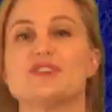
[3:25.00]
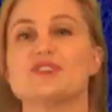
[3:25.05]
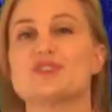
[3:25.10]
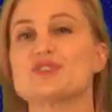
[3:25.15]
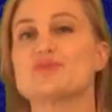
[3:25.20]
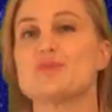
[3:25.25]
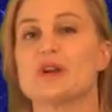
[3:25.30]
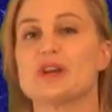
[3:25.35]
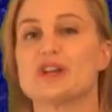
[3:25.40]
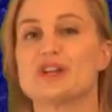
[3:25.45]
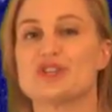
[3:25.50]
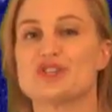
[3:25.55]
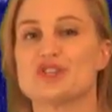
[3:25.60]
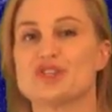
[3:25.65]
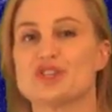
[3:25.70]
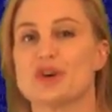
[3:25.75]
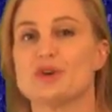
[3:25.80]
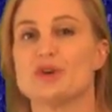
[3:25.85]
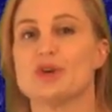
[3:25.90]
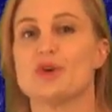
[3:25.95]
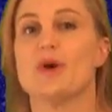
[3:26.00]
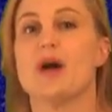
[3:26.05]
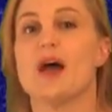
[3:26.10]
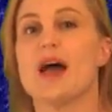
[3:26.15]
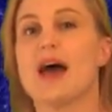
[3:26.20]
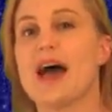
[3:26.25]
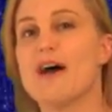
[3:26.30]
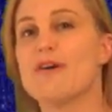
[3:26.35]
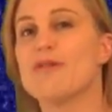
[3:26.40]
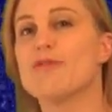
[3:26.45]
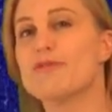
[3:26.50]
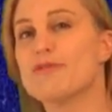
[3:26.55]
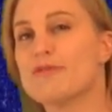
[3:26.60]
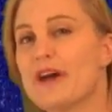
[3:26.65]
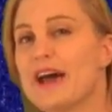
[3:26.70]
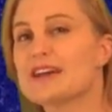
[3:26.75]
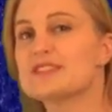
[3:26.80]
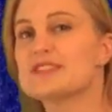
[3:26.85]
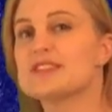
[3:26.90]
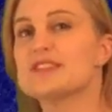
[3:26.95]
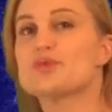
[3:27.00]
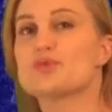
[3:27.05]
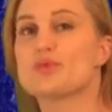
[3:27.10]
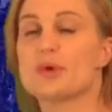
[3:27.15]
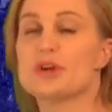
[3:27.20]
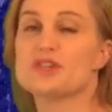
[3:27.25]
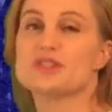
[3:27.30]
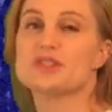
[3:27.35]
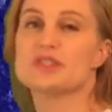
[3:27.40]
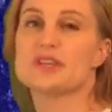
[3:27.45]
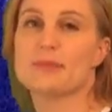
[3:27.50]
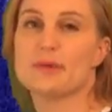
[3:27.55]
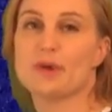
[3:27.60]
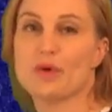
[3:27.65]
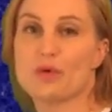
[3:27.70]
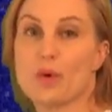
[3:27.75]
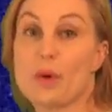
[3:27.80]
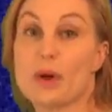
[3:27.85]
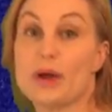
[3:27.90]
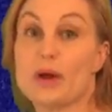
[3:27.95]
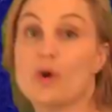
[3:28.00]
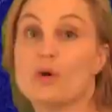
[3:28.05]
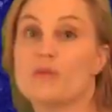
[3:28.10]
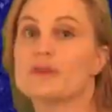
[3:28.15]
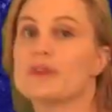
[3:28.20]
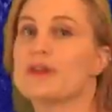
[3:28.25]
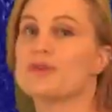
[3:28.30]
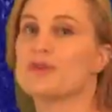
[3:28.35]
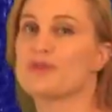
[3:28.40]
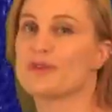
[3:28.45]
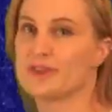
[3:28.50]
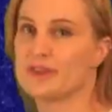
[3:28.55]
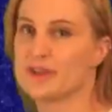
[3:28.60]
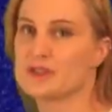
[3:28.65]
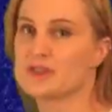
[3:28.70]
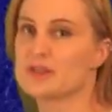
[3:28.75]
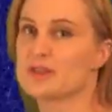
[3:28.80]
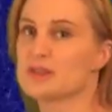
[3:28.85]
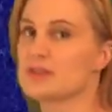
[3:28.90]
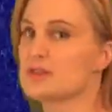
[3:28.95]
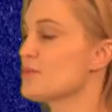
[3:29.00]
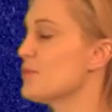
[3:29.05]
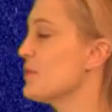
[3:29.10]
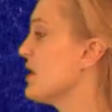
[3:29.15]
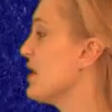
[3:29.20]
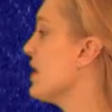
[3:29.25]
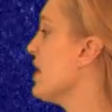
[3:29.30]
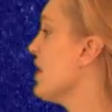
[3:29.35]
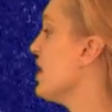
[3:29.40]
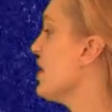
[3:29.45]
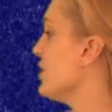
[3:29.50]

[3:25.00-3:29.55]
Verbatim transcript: I just wanted to show you how fast these regions have been growing over the Earth disk this week.